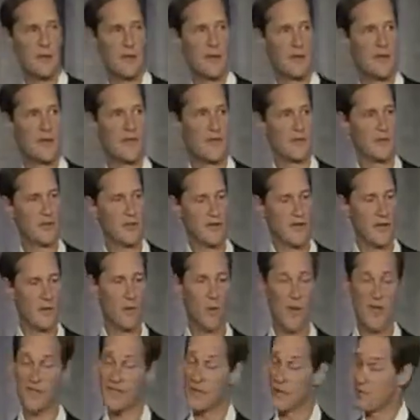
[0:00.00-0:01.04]
If you look at
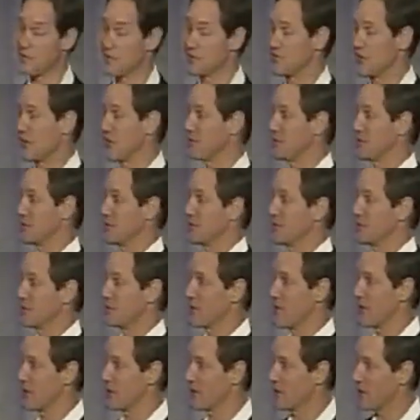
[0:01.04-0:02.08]
what their perception is
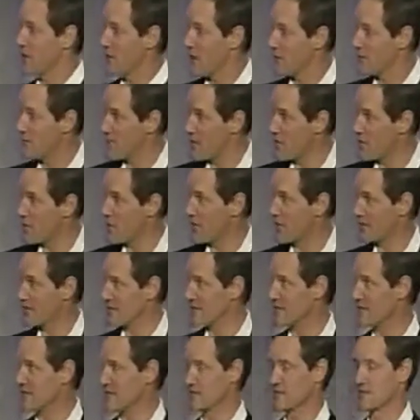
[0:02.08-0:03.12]
of
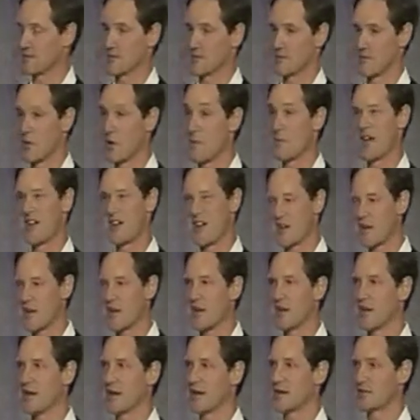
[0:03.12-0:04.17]
Americans or
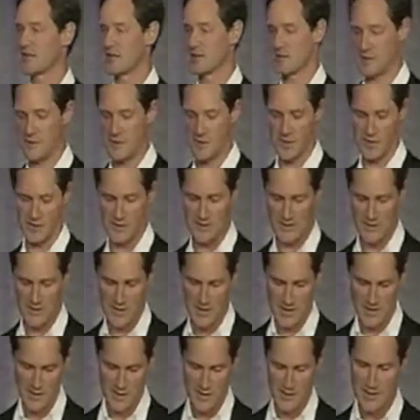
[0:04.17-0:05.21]
America, not necessarily Americans.
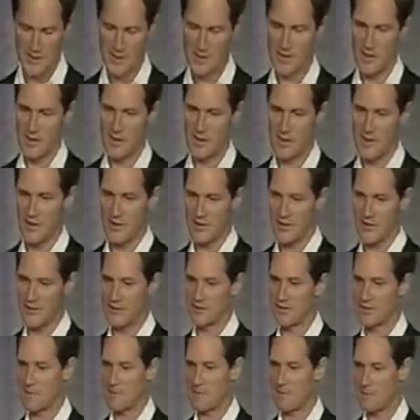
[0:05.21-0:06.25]
It
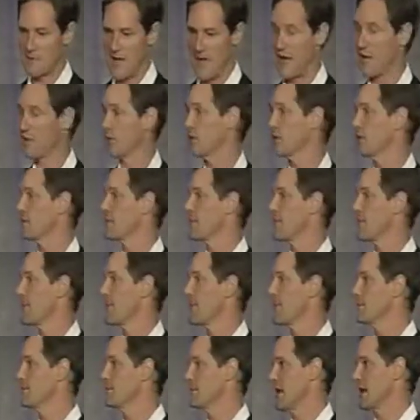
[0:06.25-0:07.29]
is power,
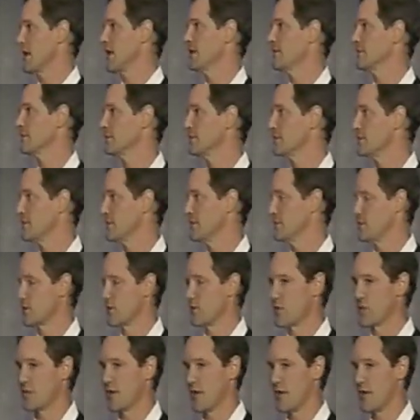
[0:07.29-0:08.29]
money, and so forth.